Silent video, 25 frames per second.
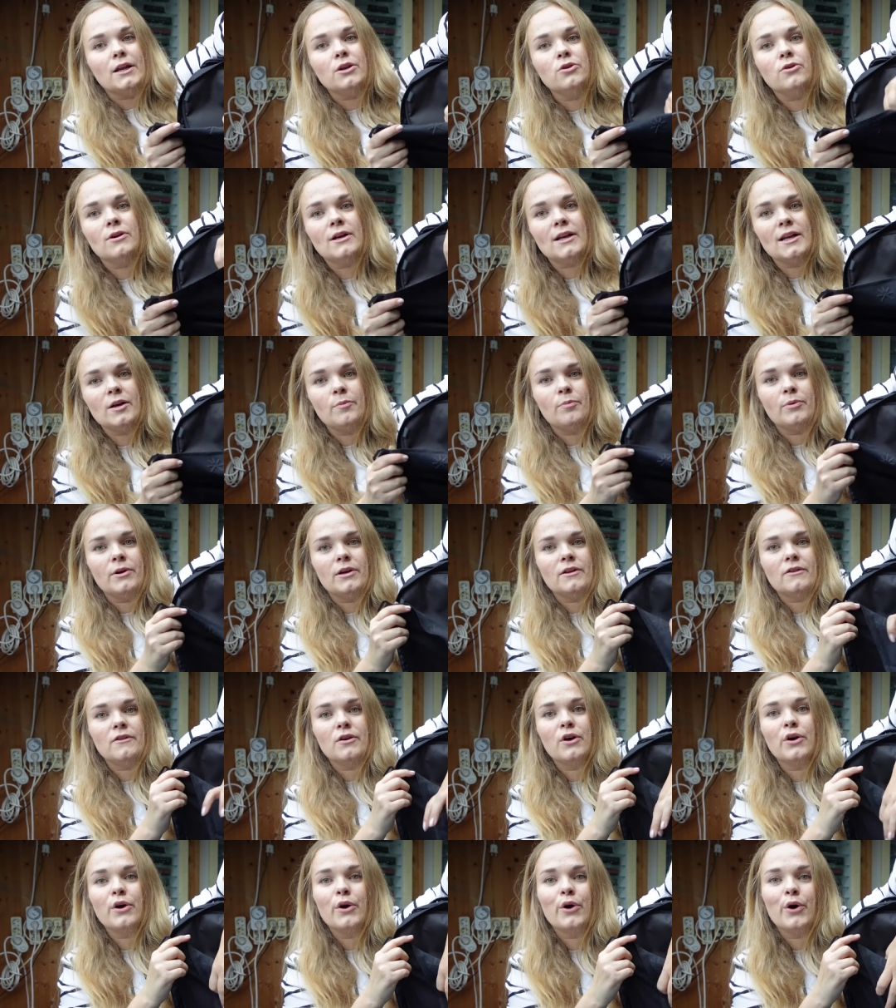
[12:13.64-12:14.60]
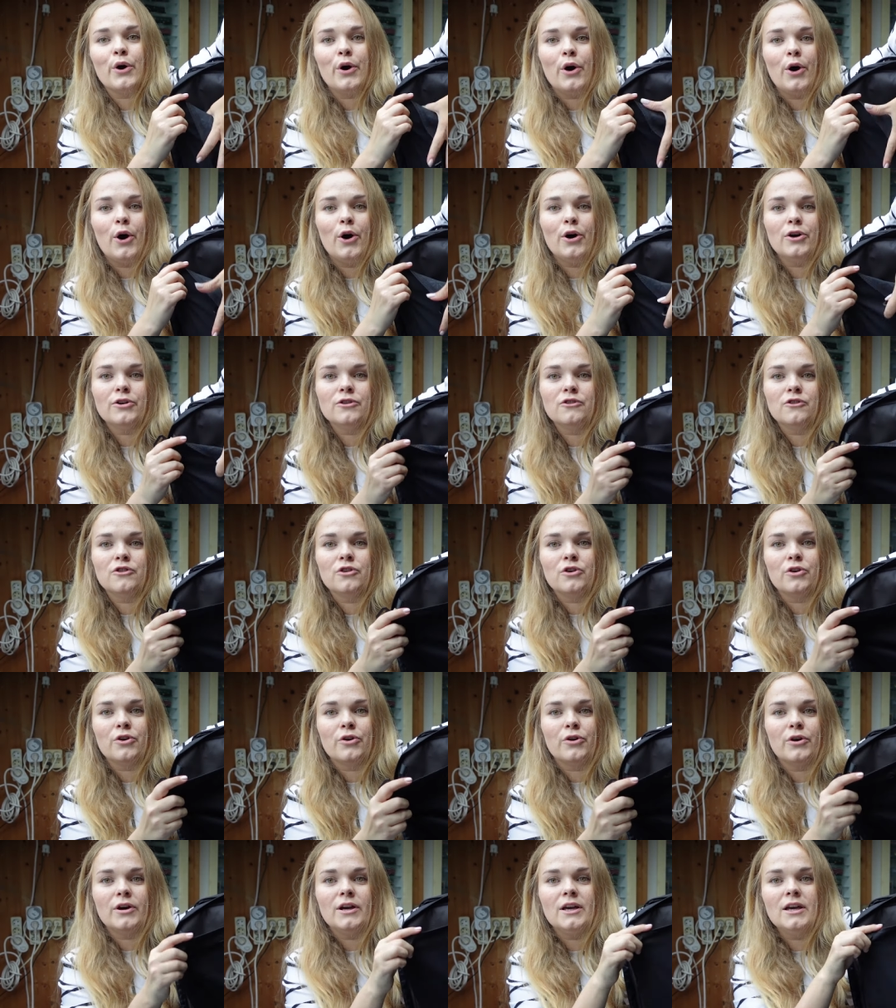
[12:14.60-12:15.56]
and you clip it
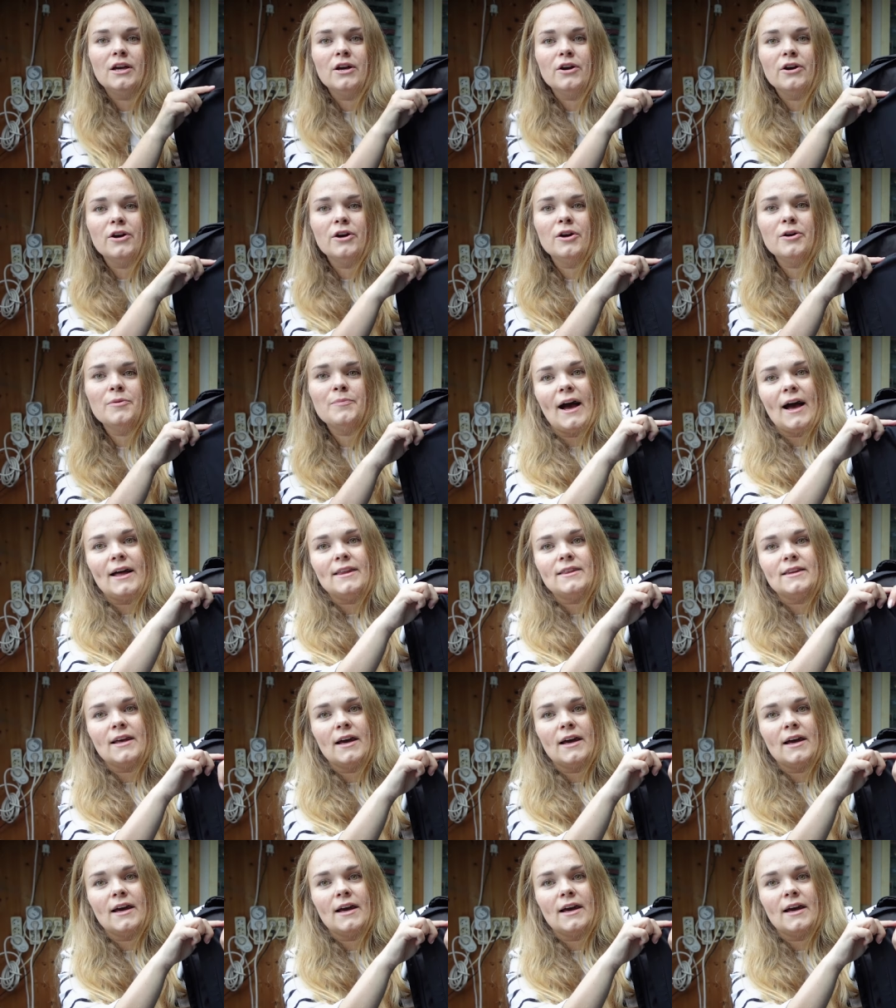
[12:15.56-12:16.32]
onto here, and